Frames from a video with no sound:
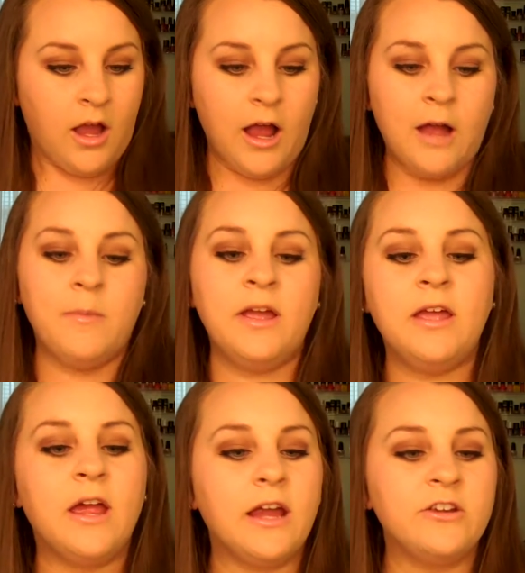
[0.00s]
Um,
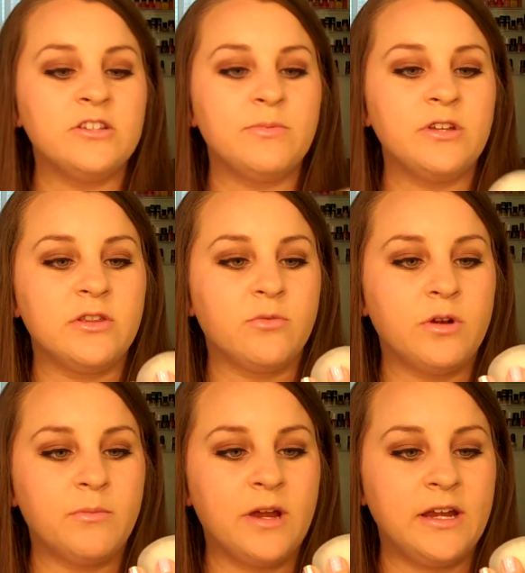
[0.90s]
I used up another one
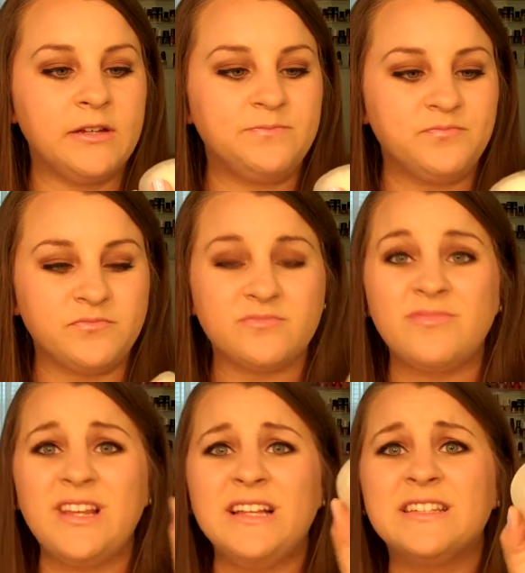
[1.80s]
of my,
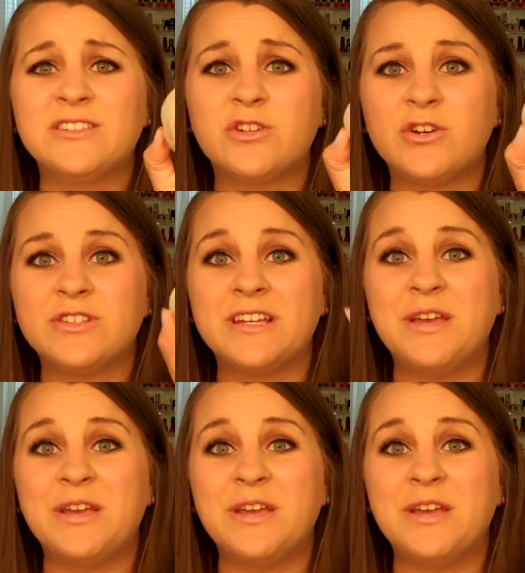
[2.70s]
this is gross because